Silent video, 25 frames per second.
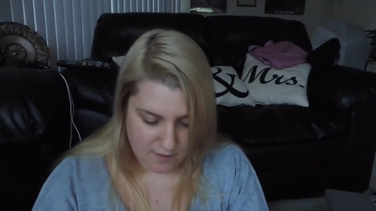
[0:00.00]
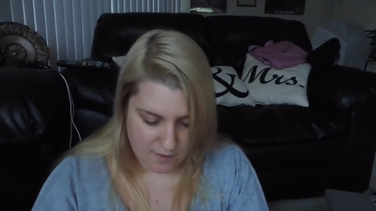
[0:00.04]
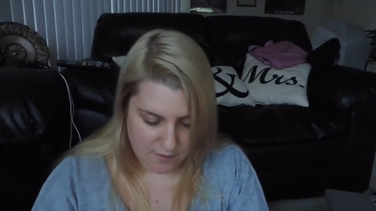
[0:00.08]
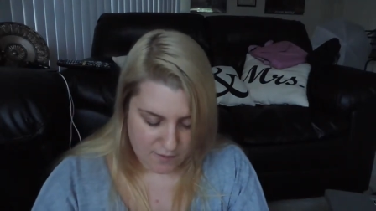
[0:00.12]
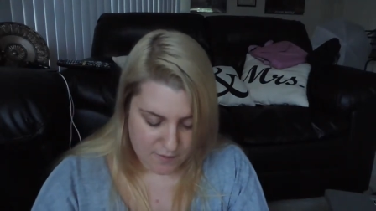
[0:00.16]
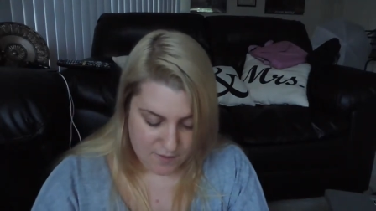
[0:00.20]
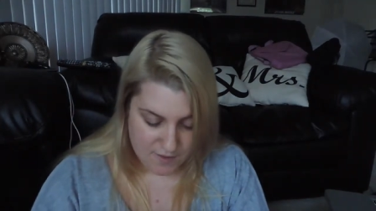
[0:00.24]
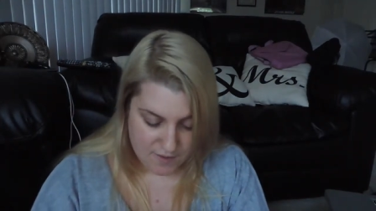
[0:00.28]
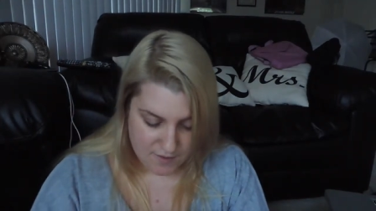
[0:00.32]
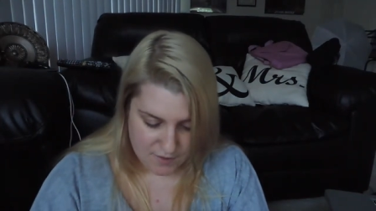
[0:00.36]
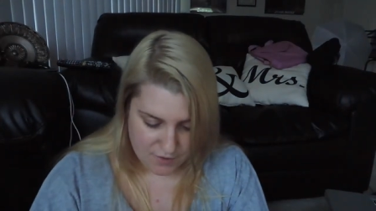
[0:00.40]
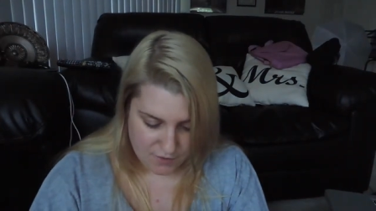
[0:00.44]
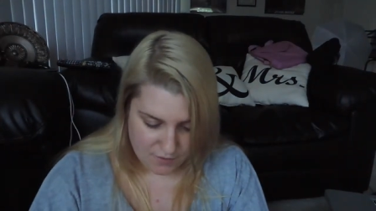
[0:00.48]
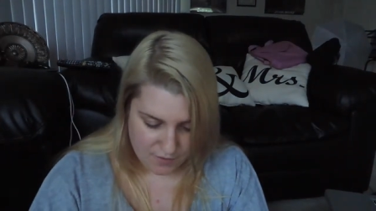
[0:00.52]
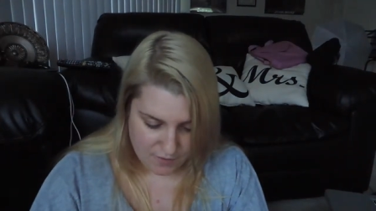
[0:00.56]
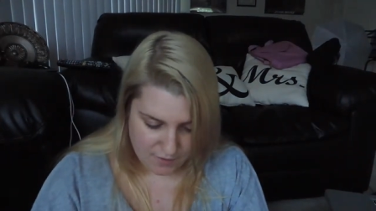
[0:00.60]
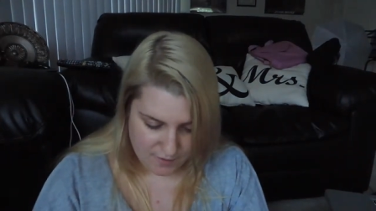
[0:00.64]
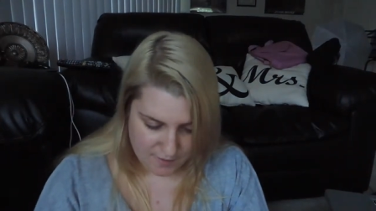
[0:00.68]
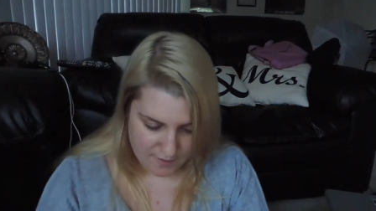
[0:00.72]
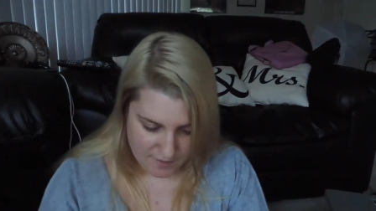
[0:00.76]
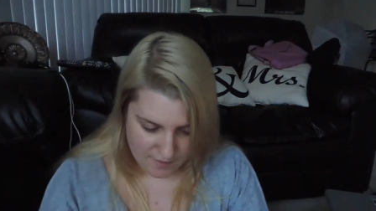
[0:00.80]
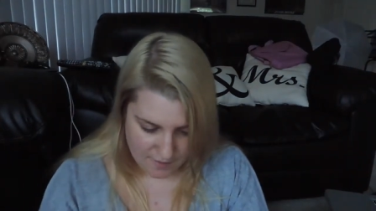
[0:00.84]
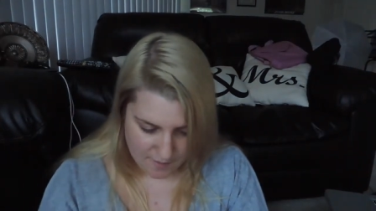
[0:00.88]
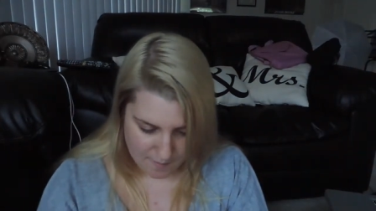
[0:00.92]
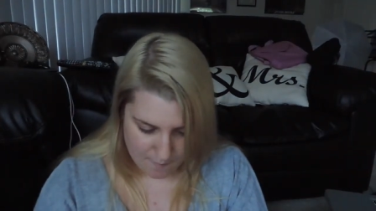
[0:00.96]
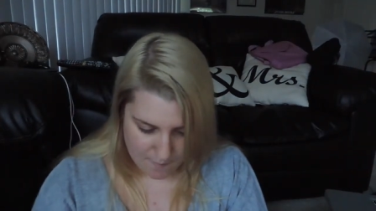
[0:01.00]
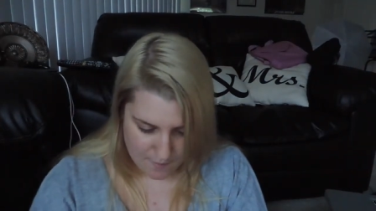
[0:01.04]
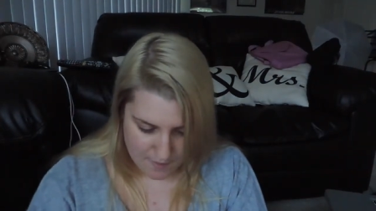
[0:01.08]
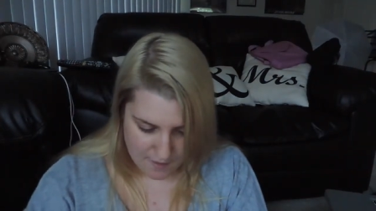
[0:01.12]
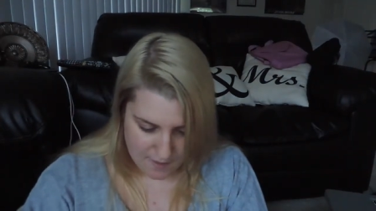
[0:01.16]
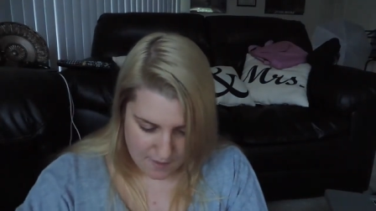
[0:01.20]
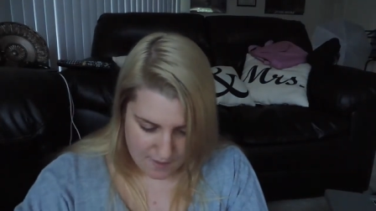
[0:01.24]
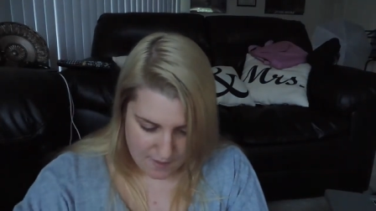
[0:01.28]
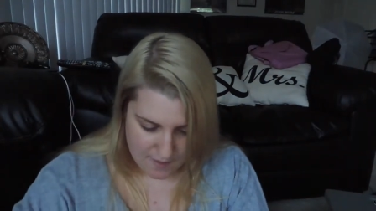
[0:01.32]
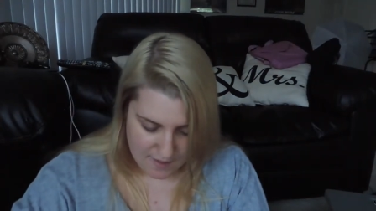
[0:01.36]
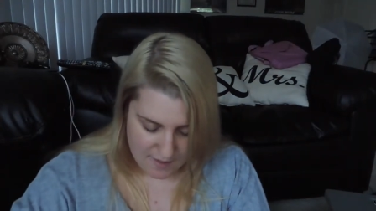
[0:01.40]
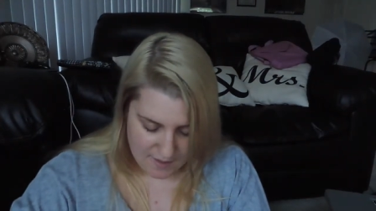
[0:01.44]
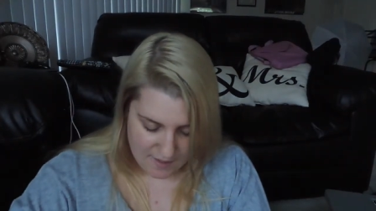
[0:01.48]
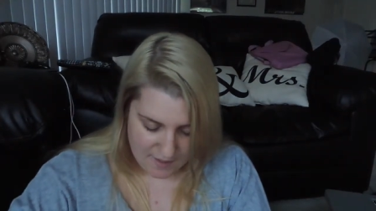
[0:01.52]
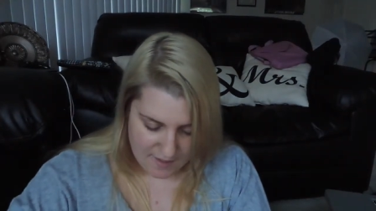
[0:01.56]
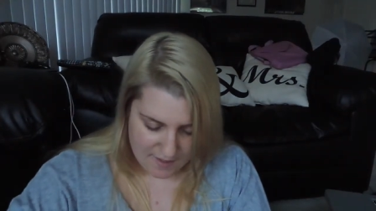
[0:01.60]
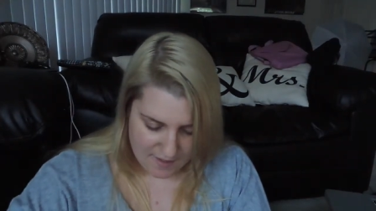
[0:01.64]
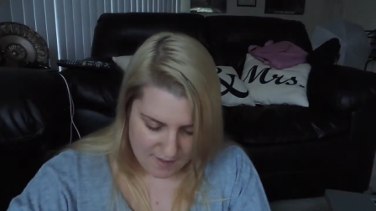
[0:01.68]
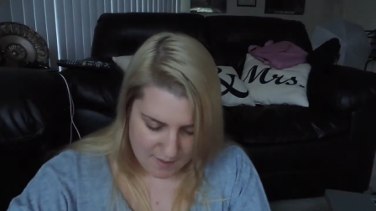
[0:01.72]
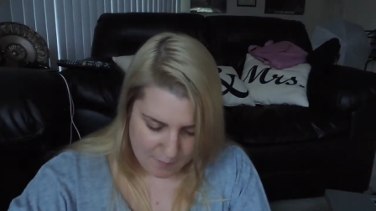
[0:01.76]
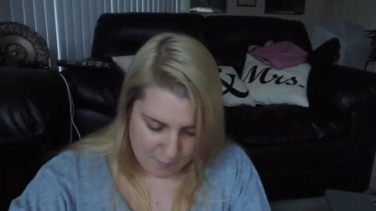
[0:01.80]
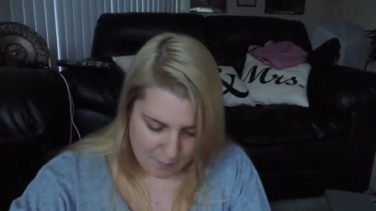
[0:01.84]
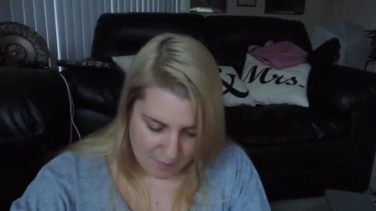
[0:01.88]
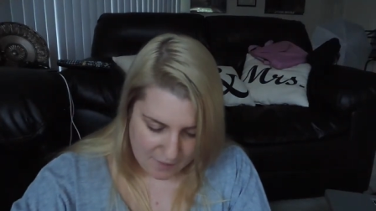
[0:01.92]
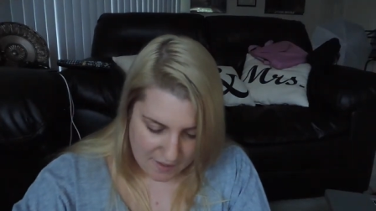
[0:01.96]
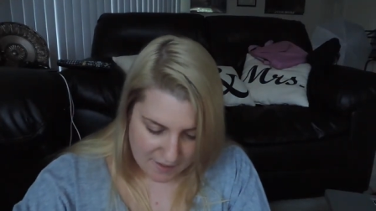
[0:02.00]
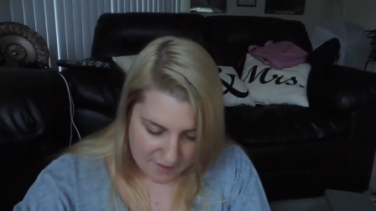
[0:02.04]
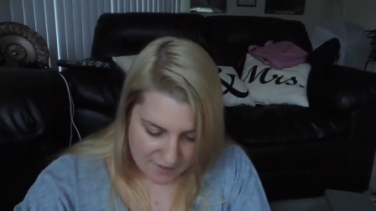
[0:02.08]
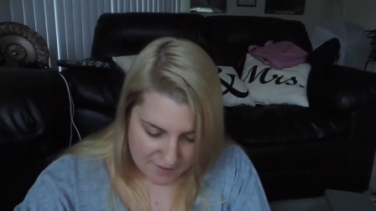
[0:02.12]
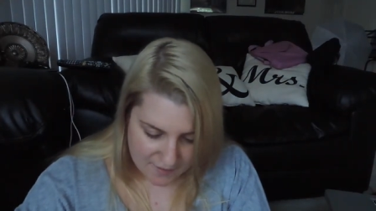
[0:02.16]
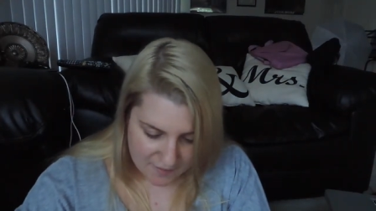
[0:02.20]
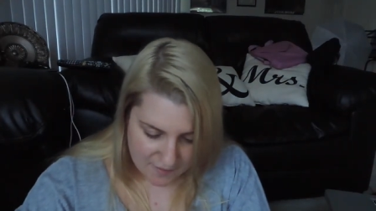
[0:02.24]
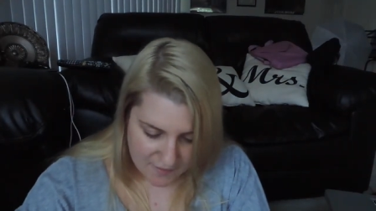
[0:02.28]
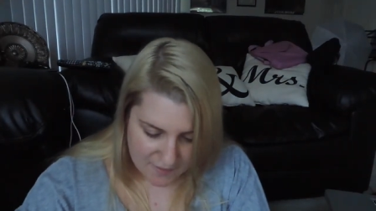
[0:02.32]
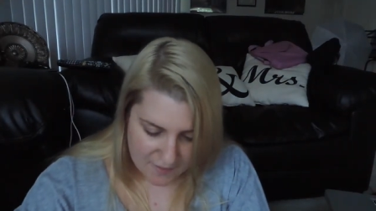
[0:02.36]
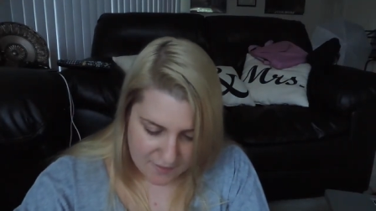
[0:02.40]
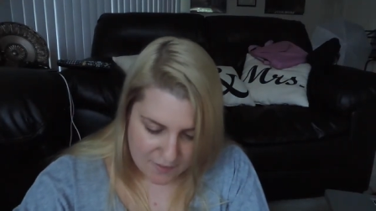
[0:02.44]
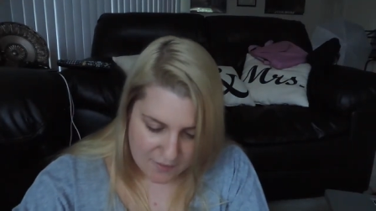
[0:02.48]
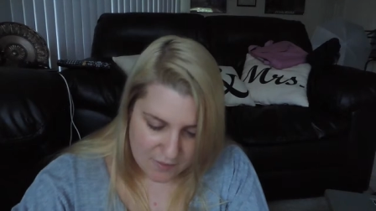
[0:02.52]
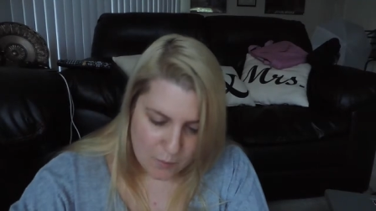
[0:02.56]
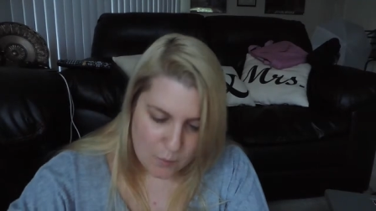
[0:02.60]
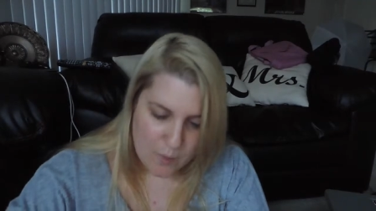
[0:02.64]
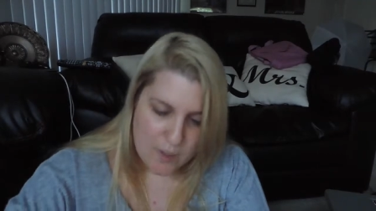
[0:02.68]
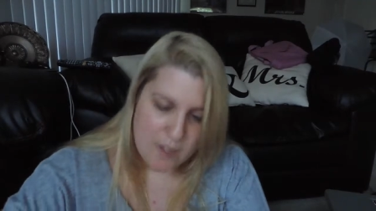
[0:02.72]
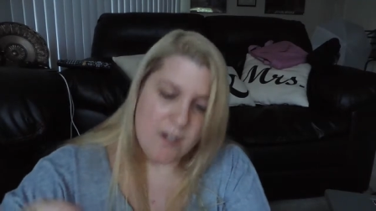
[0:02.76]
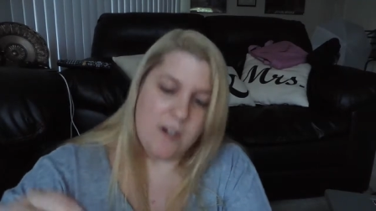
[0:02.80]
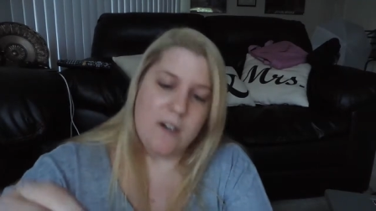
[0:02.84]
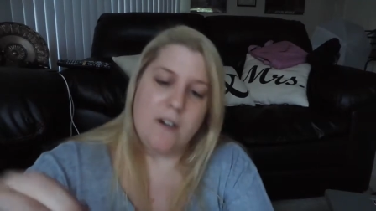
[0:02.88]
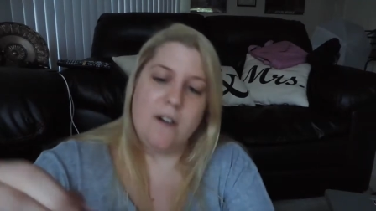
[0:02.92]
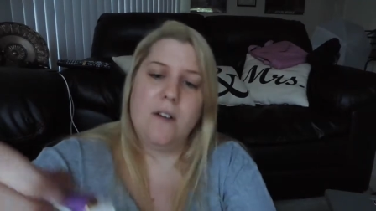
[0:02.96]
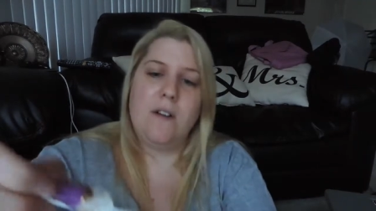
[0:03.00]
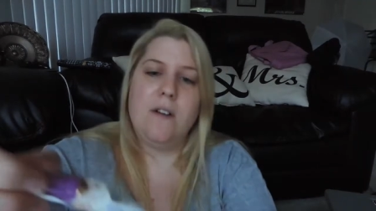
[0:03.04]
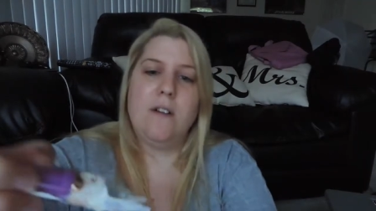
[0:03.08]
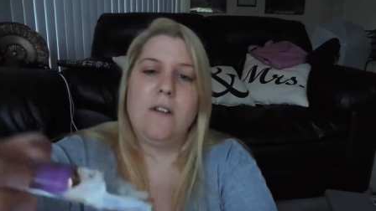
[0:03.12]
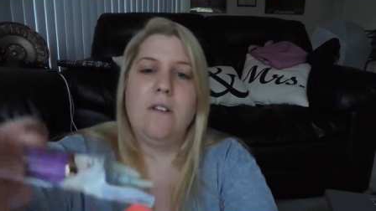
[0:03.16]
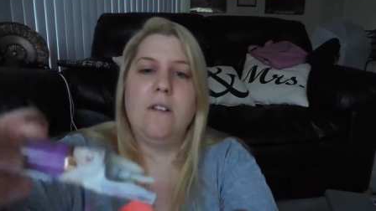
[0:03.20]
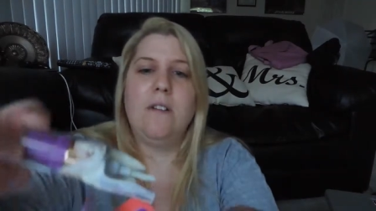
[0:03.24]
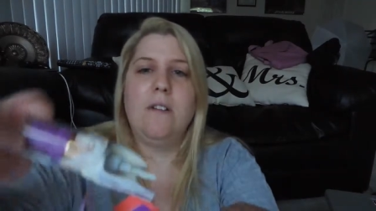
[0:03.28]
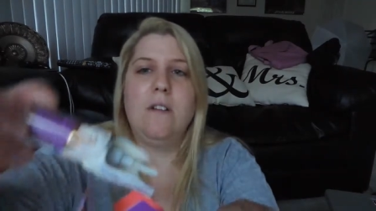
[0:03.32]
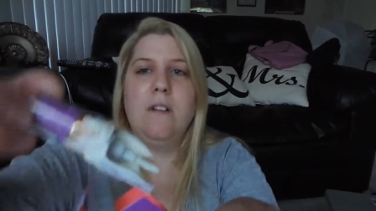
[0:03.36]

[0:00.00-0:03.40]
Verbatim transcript: I use sunscreen all the time and the box feels weird.